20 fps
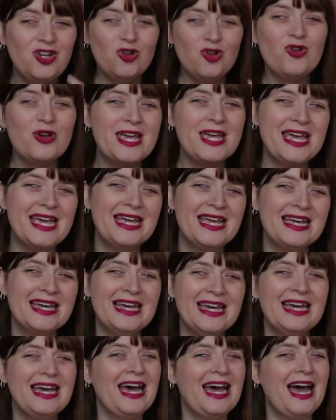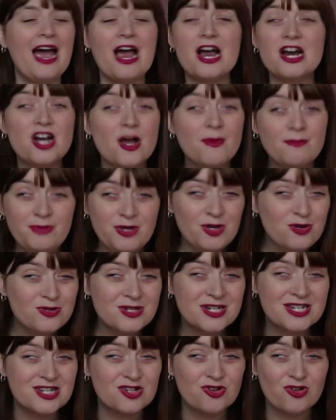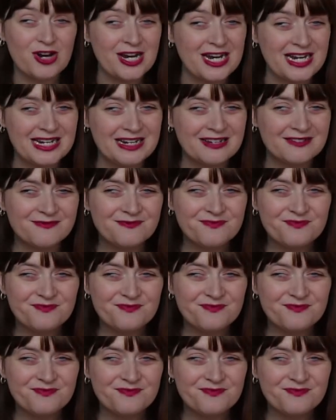looking at a computer screen.